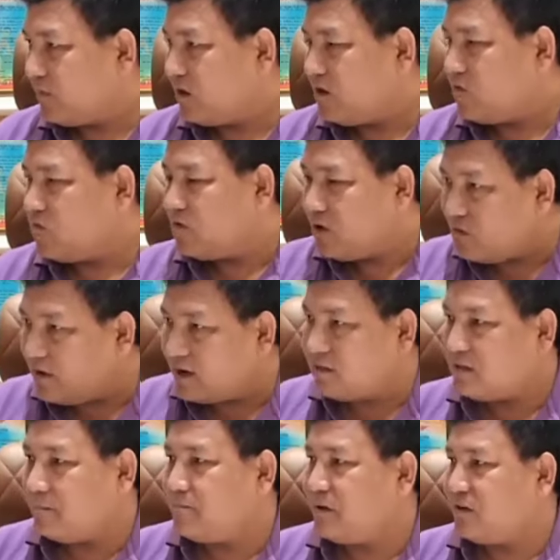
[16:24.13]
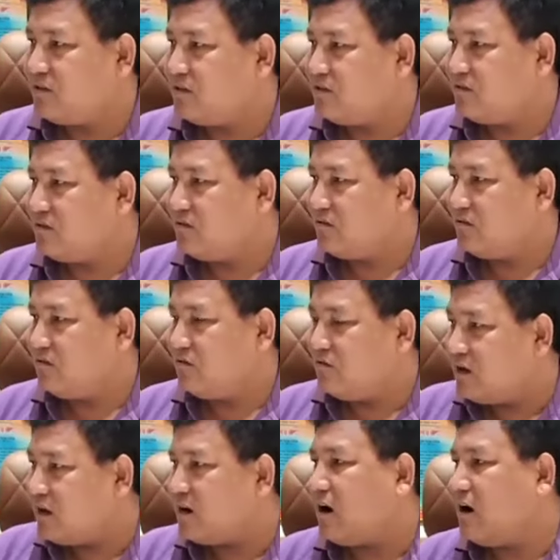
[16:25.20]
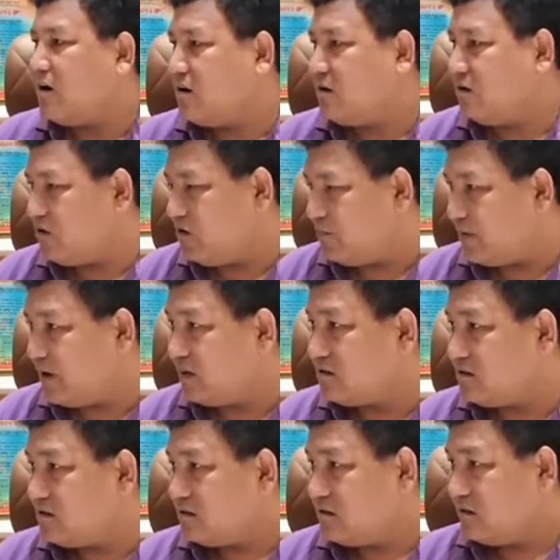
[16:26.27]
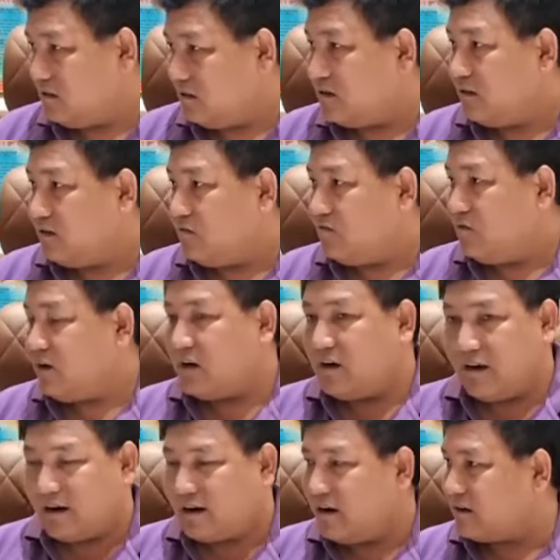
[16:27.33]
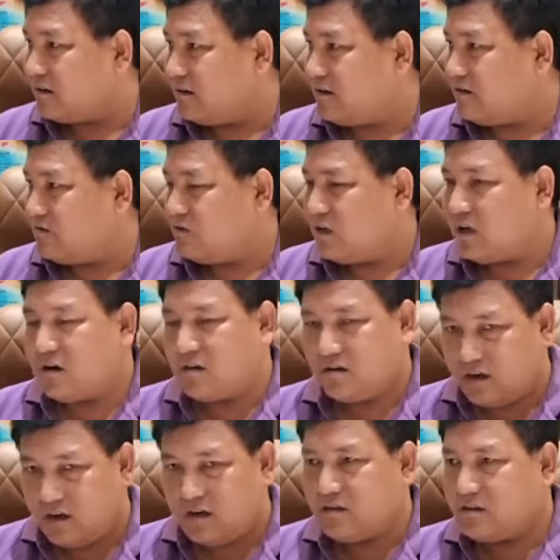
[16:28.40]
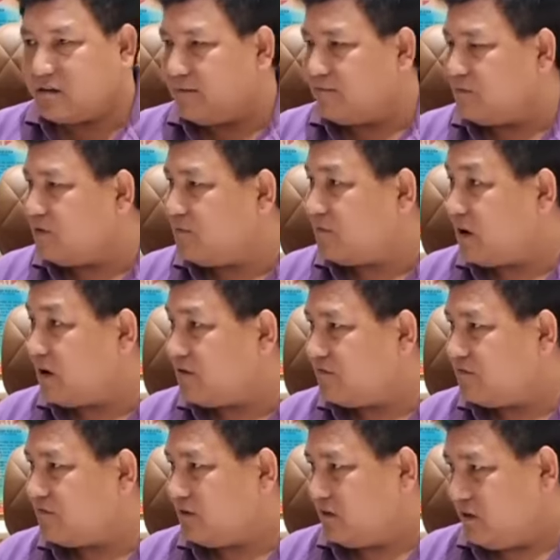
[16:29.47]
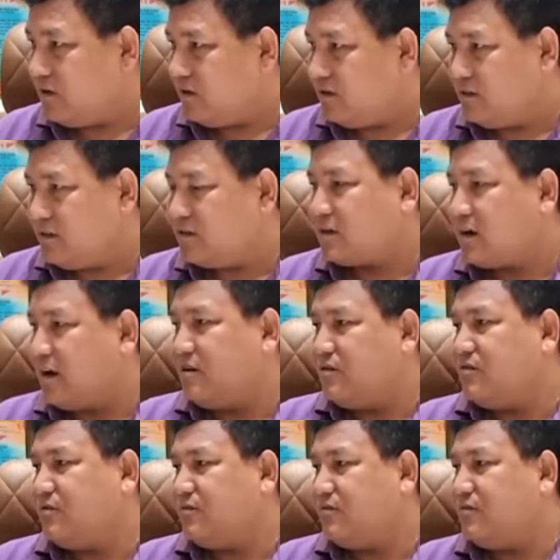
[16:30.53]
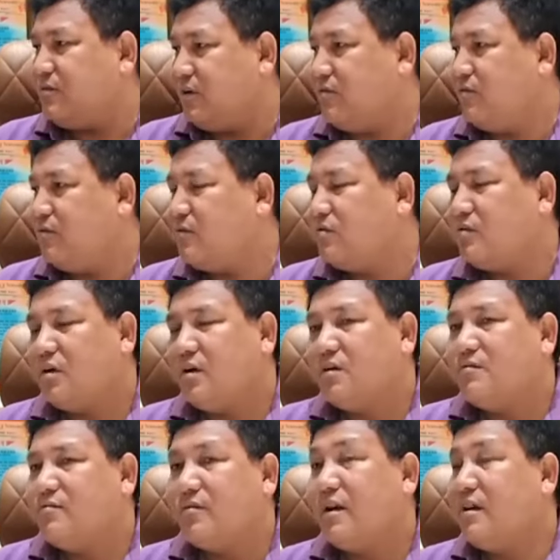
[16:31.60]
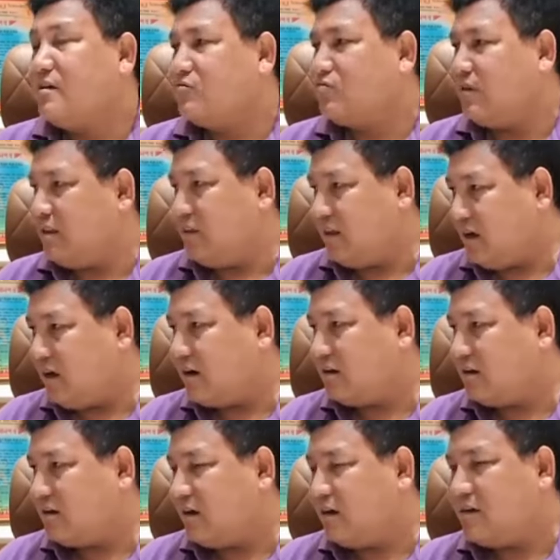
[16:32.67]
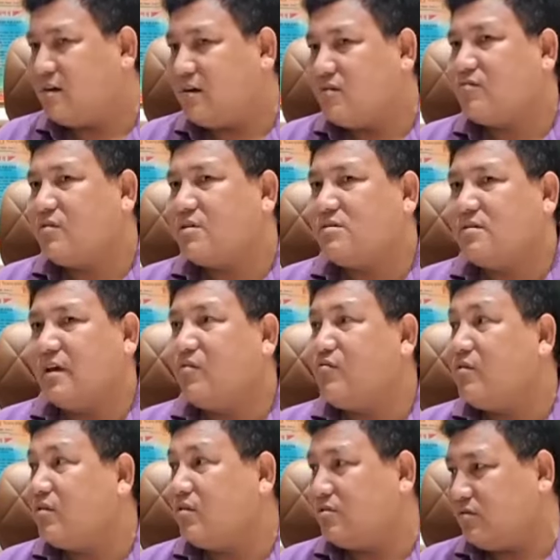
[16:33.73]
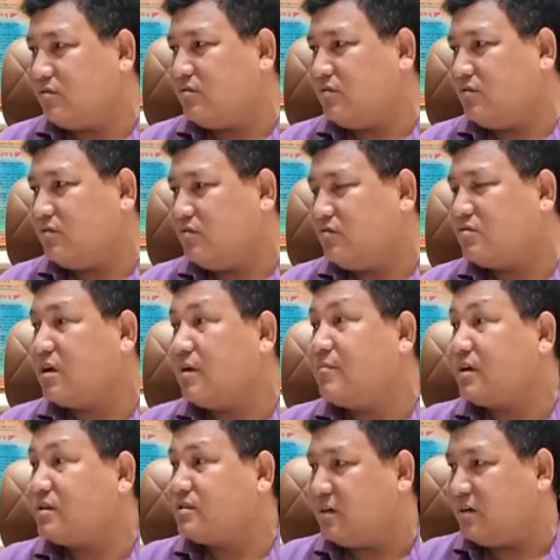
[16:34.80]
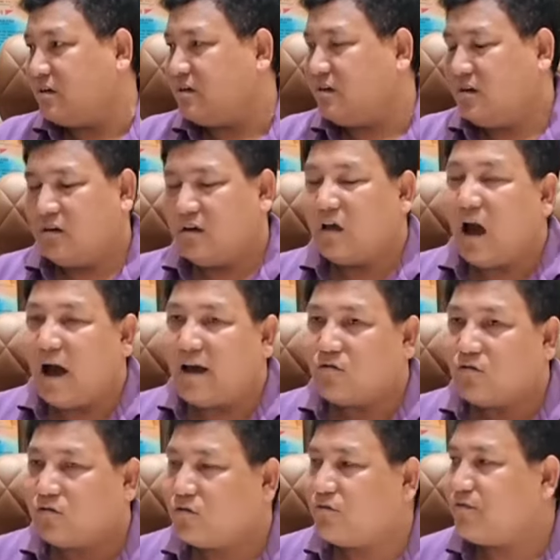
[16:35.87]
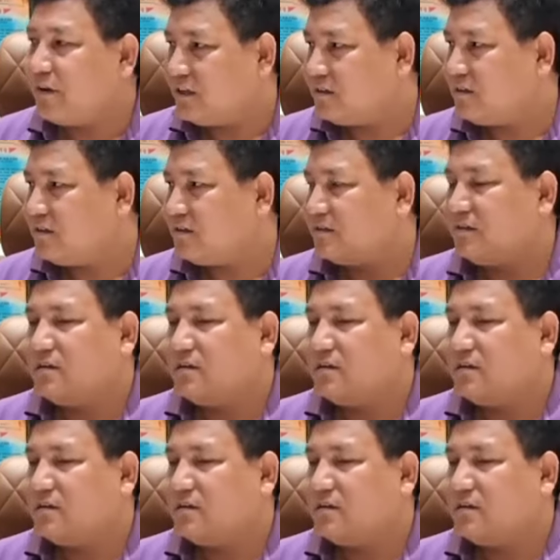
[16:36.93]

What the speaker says: We were suppressed. We are oppressed. We are neglected. We are anytime deprived. This kind of, you know, feelings were there, and it was genuine also to some extent. I also faced.